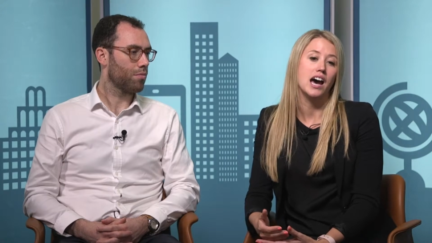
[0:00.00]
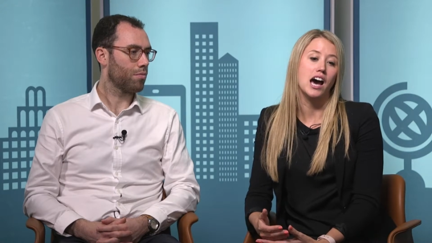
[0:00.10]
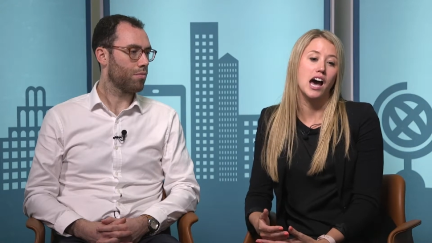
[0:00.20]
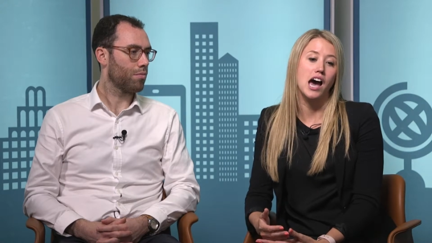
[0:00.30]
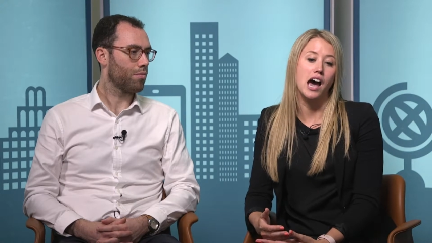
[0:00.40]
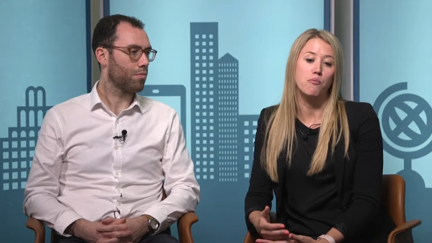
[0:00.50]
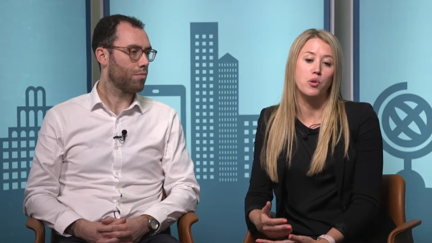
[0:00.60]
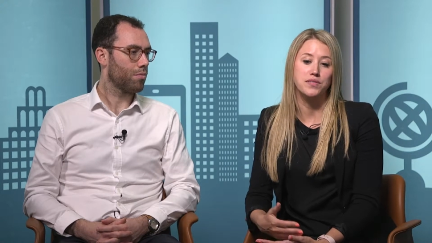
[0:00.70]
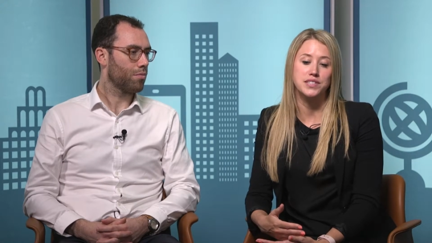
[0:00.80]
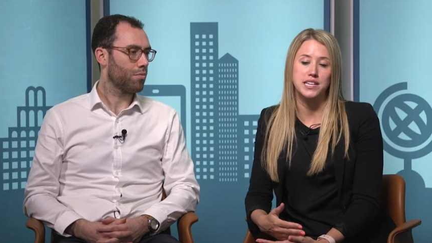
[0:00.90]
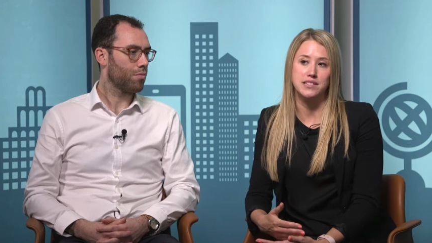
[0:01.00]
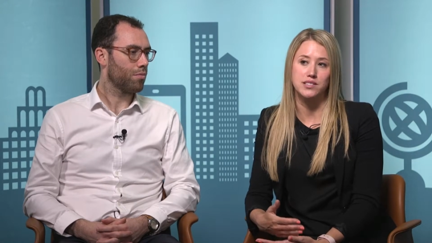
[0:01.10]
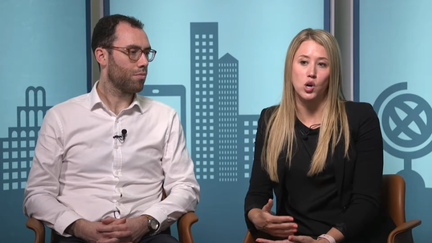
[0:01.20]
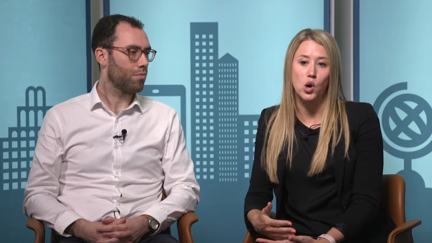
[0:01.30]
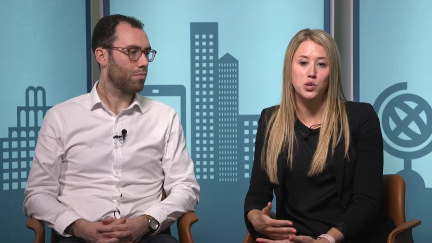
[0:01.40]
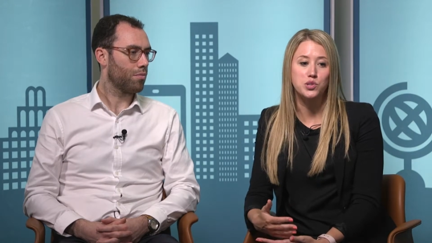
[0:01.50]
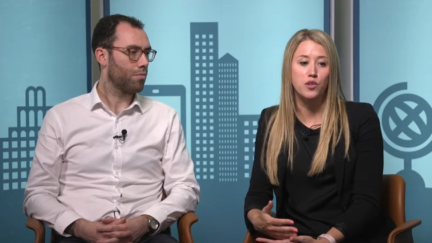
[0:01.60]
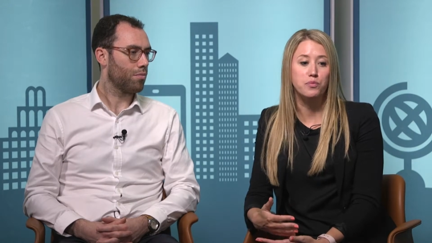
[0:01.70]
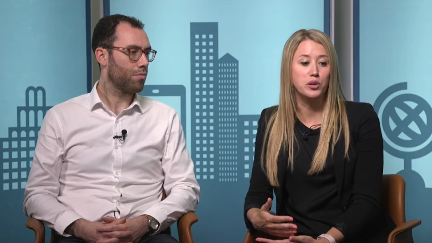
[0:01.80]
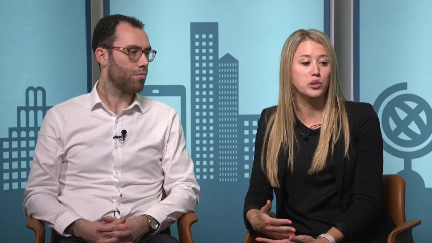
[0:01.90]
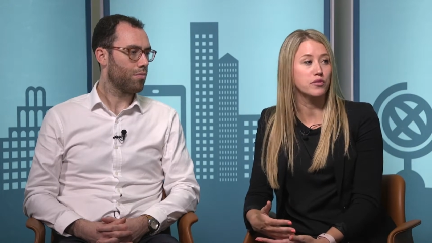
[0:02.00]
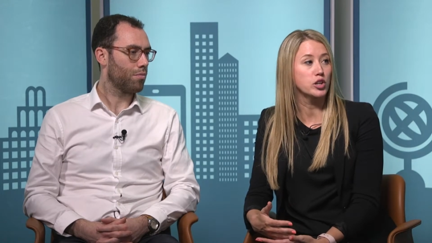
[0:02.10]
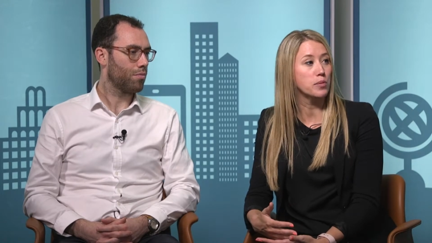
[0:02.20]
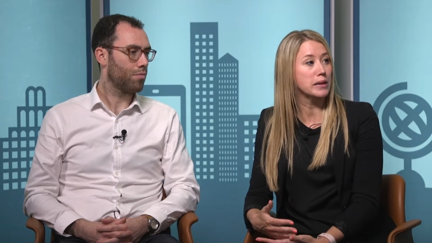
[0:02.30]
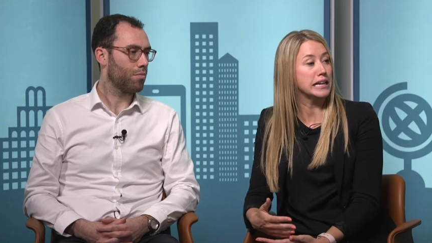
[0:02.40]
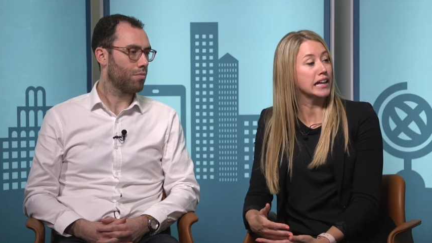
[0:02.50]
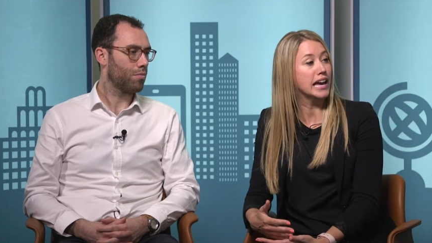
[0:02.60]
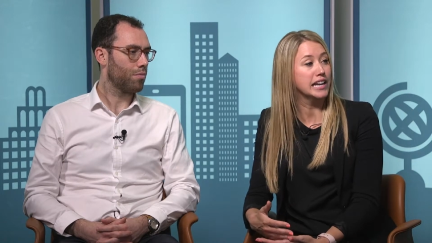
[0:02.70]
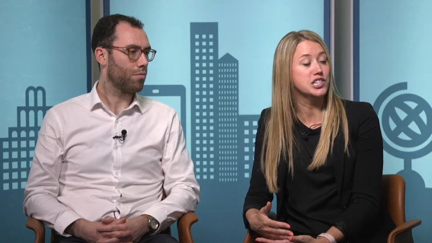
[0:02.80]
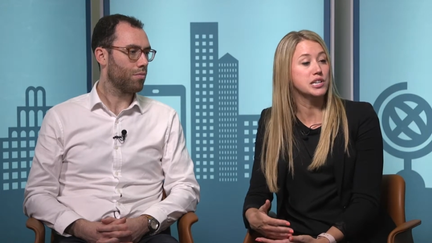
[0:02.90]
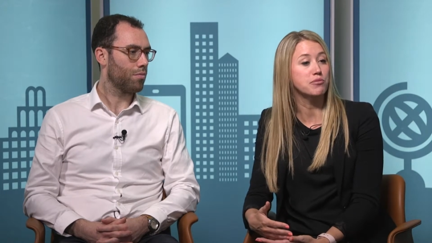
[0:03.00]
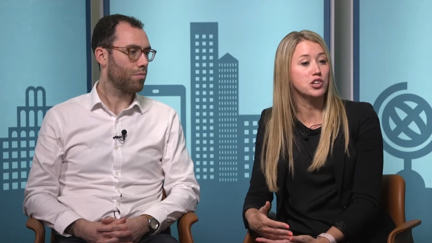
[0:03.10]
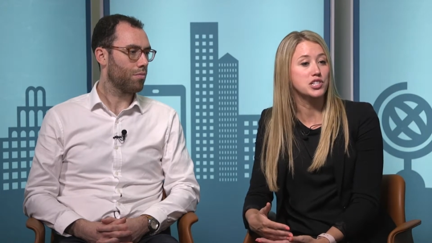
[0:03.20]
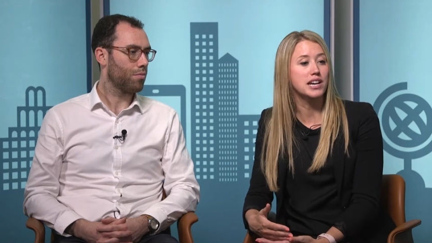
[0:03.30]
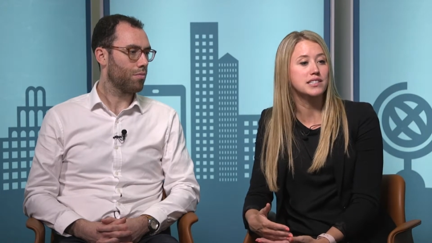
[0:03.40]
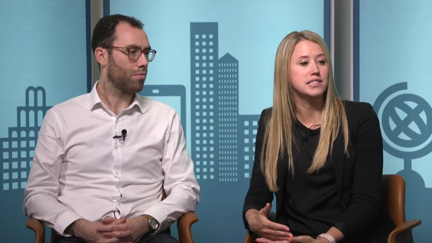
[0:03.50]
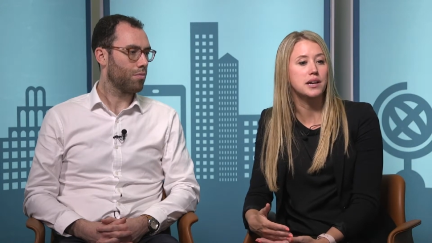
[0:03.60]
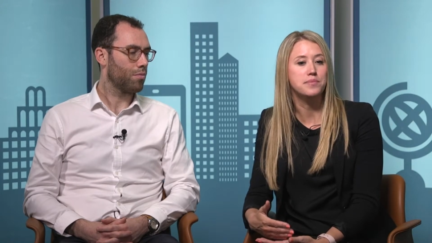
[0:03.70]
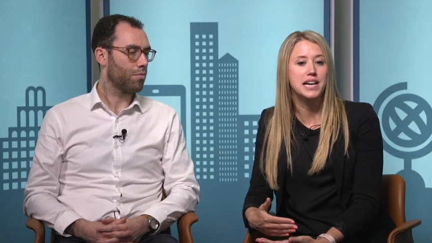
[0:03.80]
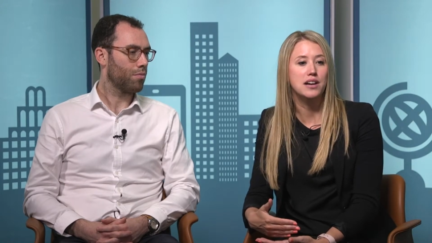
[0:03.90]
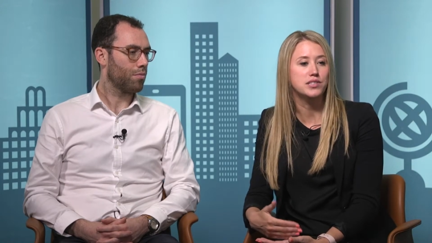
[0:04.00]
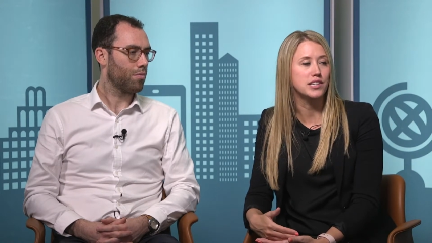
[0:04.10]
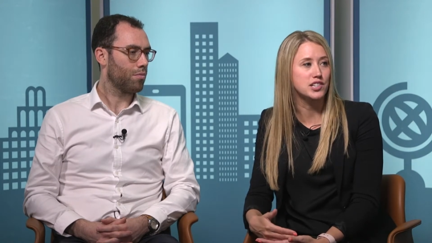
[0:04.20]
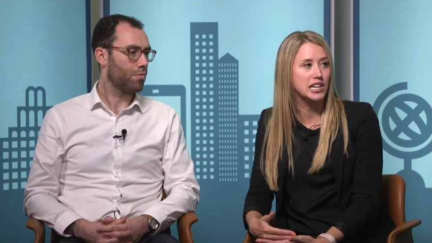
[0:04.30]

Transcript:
Speaker 1: And what we've seen is the cost of building renewable energy projects has come down to such a